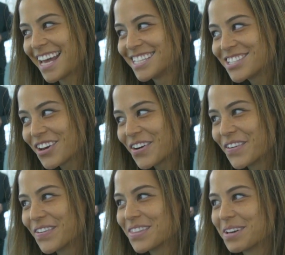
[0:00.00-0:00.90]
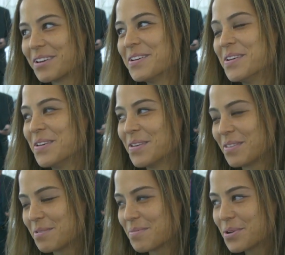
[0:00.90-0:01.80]
And so
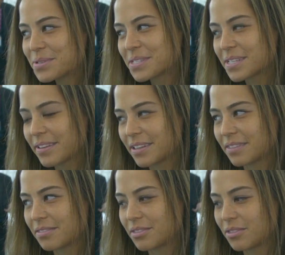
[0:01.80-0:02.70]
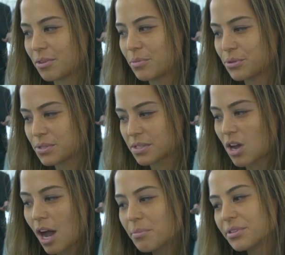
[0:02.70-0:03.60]
the most
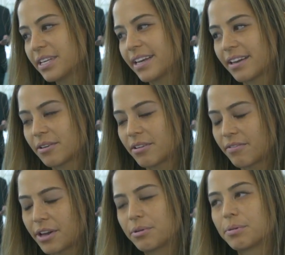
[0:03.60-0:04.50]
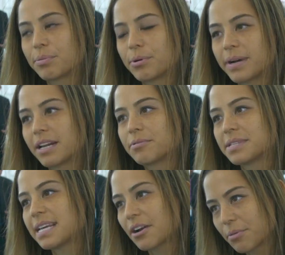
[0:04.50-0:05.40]
commonly evaluated probiotic
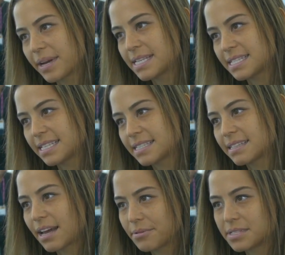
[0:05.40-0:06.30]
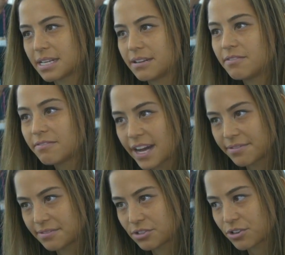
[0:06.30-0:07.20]
was Saccharomyces, and that was done in
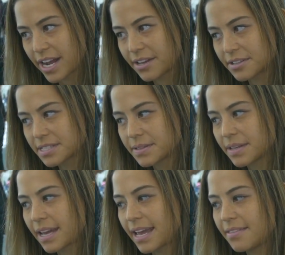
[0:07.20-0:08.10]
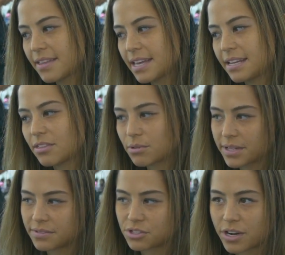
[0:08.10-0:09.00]
5 of the trials. And then in
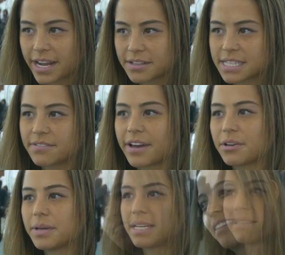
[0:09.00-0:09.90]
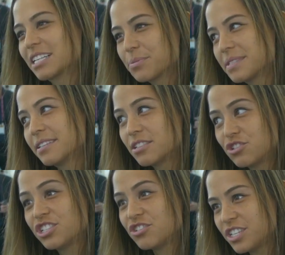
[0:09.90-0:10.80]
3 of the trials, they evaluated Lactobacillus
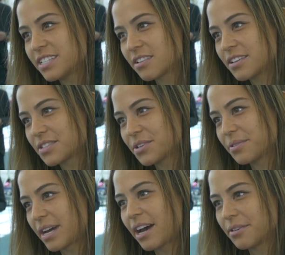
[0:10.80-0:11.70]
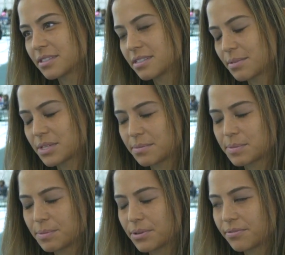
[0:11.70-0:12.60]
GG, is also how
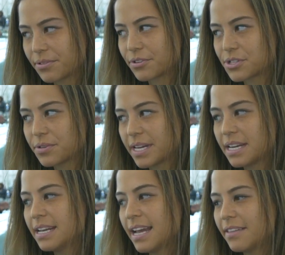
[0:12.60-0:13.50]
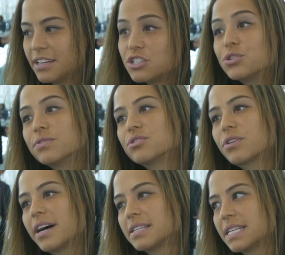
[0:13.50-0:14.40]
sometimes people refer to it. And then in 2 of the
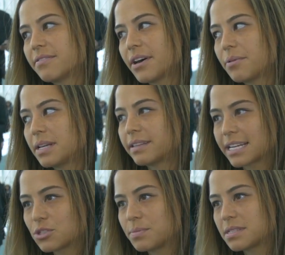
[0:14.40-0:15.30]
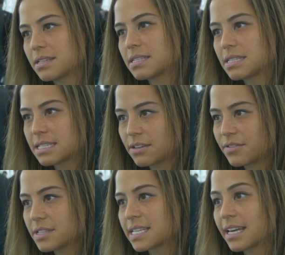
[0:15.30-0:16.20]
trials, they evaluated Lactobacillus
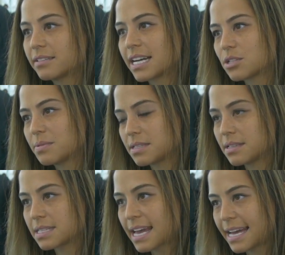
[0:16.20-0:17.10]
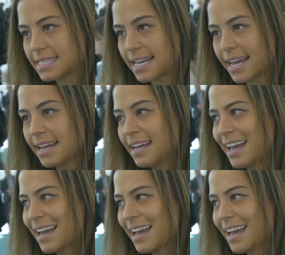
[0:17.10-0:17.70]
acidophilus and Lactobacillus casei.